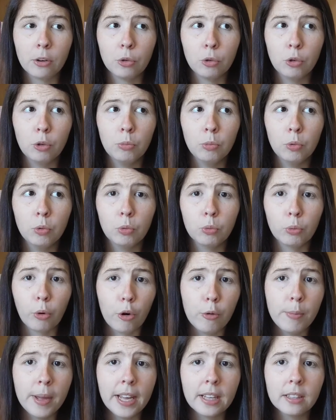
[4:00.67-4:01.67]
paranormal
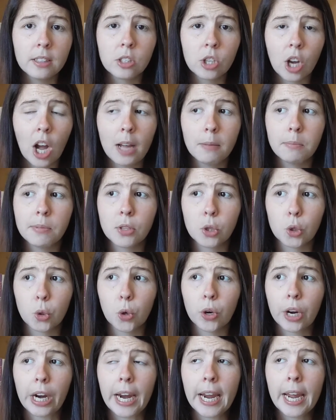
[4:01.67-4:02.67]
romance type
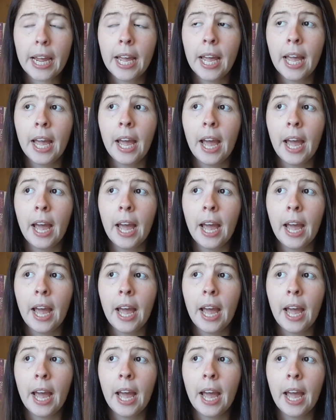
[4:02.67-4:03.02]
story.